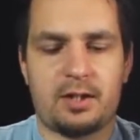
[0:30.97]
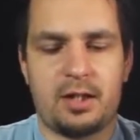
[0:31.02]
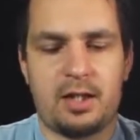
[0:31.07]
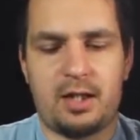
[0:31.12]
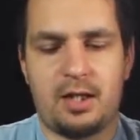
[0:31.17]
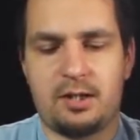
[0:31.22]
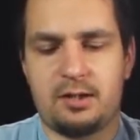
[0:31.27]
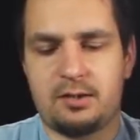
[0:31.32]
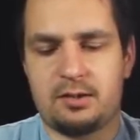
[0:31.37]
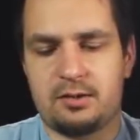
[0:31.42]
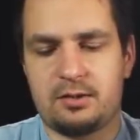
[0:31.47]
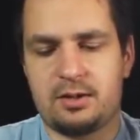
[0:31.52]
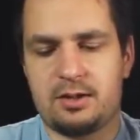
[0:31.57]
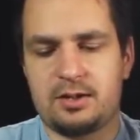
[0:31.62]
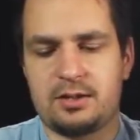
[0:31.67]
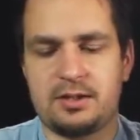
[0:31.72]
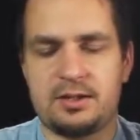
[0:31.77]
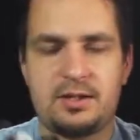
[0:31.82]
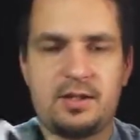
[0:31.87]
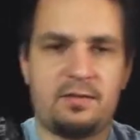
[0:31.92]
And
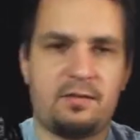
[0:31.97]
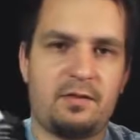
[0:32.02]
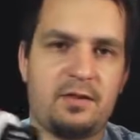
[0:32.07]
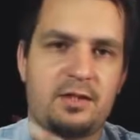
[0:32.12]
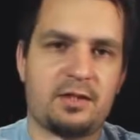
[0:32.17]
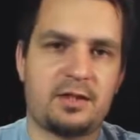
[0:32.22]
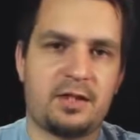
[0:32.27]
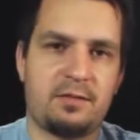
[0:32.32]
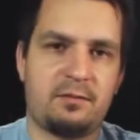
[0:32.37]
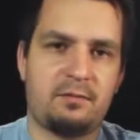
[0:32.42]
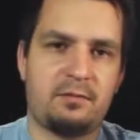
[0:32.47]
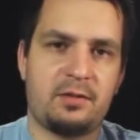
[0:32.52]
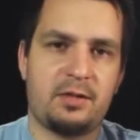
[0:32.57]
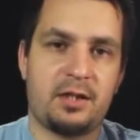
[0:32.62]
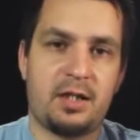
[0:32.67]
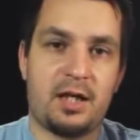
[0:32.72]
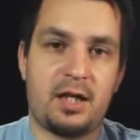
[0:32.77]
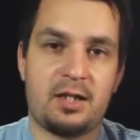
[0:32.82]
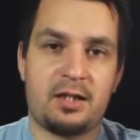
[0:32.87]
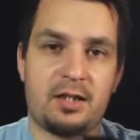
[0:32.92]
this is definitely something
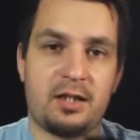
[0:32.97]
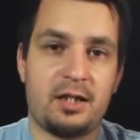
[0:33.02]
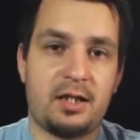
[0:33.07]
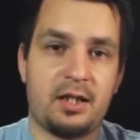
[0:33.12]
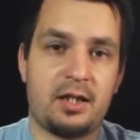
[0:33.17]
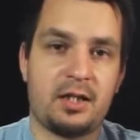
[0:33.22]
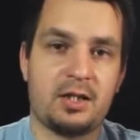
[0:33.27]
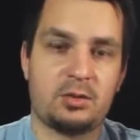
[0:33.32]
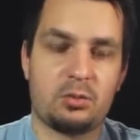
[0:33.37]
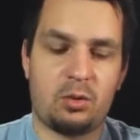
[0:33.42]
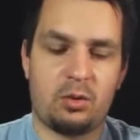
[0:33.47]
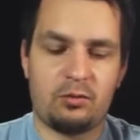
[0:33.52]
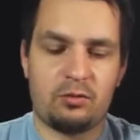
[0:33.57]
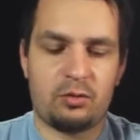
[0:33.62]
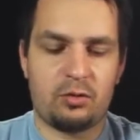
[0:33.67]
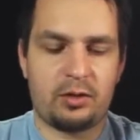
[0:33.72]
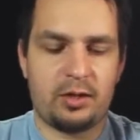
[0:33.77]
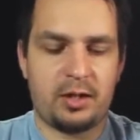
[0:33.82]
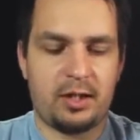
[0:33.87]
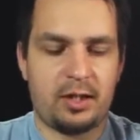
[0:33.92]
that I think is worth
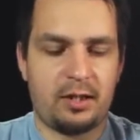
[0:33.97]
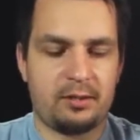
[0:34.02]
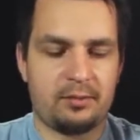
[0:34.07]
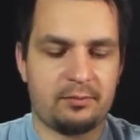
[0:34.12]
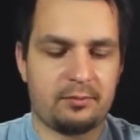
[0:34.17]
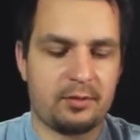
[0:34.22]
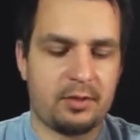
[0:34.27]
looking at.